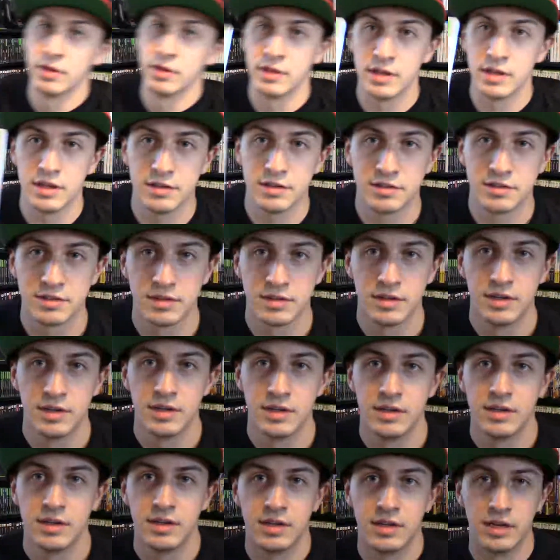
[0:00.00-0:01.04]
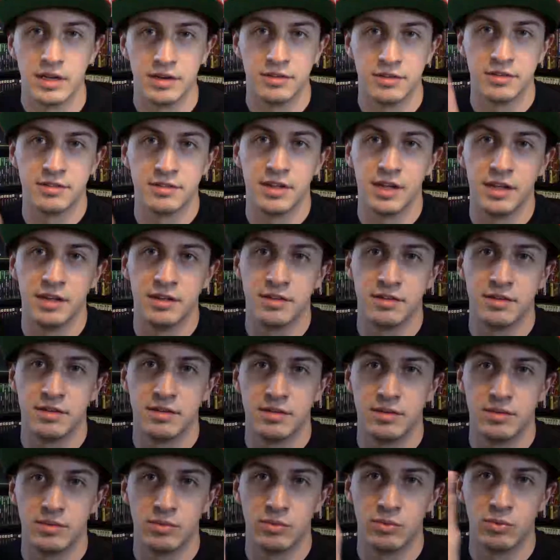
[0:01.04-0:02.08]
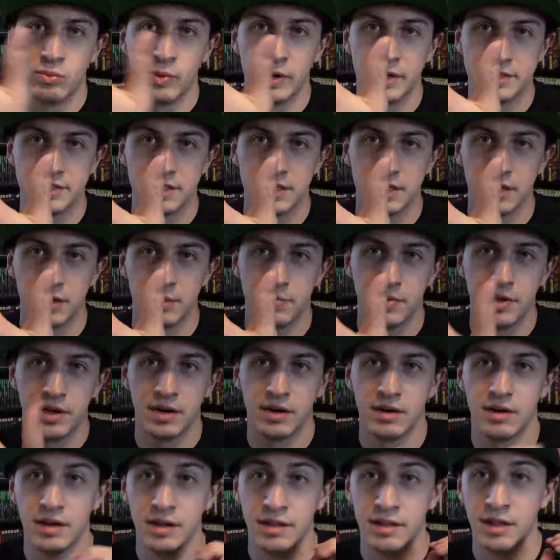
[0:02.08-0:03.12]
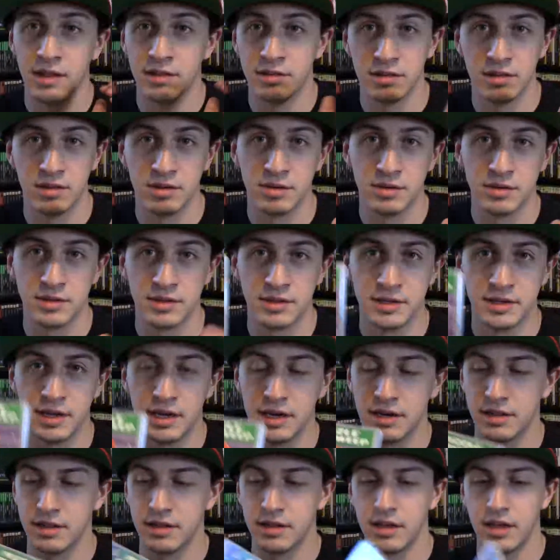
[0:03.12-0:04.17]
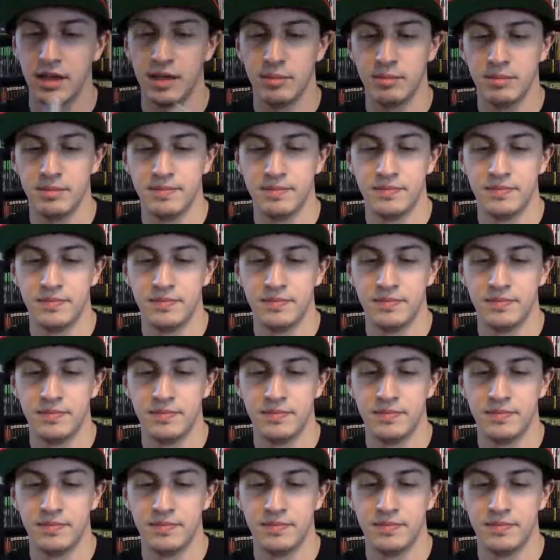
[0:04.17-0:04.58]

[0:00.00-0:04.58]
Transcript: these, and it just says racing up there, and that's literally the title of the game.